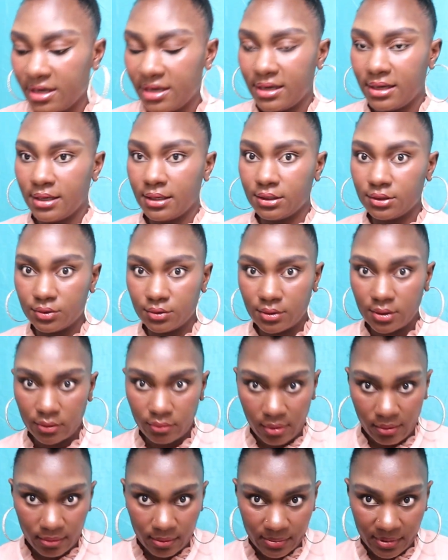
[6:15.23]
ahead and do the
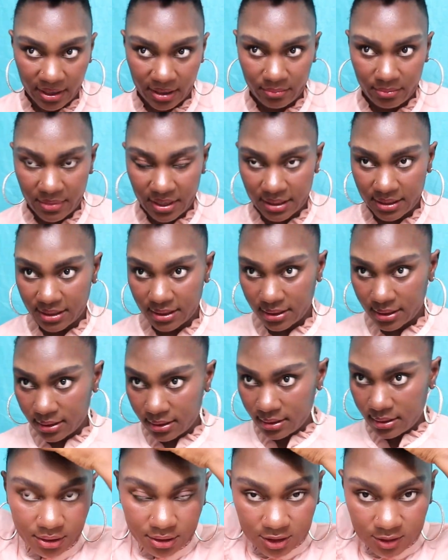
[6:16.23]
rubber band
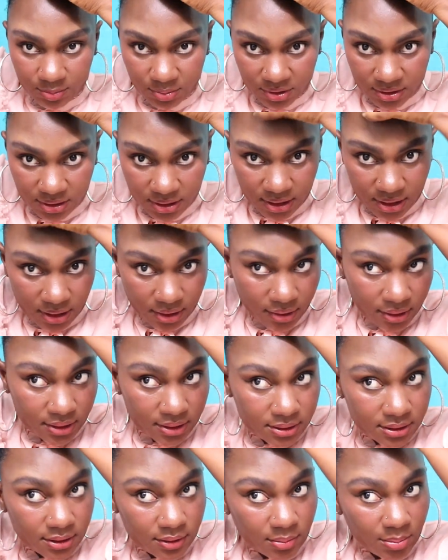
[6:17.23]
method and split the hair
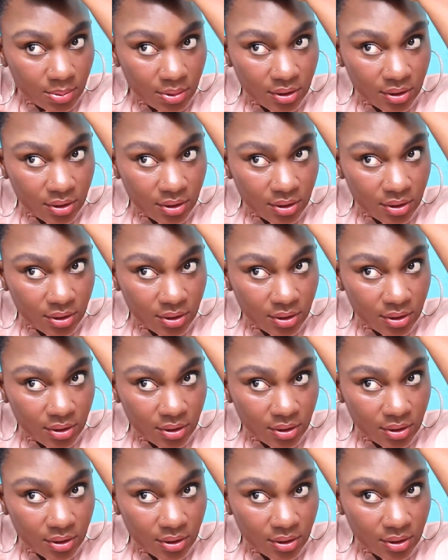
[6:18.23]
into